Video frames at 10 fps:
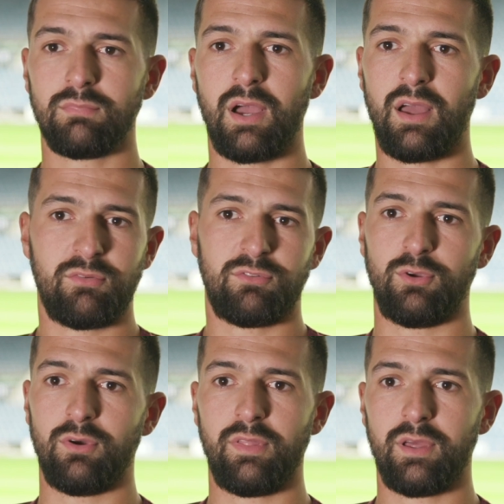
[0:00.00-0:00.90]
I have to
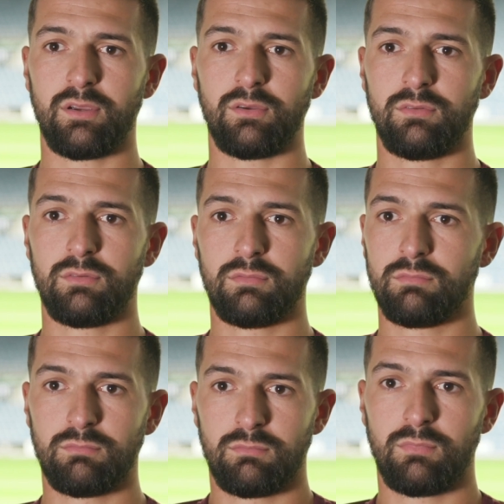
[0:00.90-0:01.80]
go there because
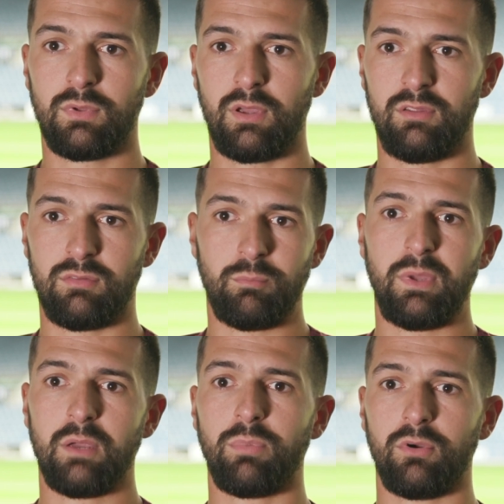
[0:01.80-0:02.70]
it's a
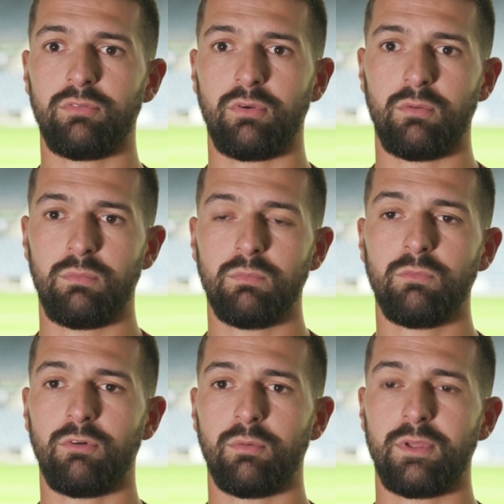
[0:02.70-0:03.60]
big point
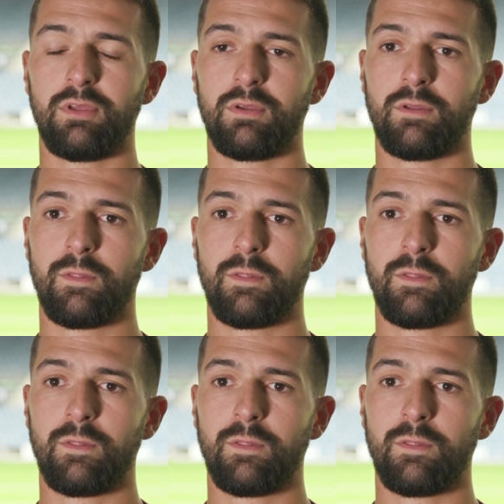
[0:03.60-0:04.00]
for me.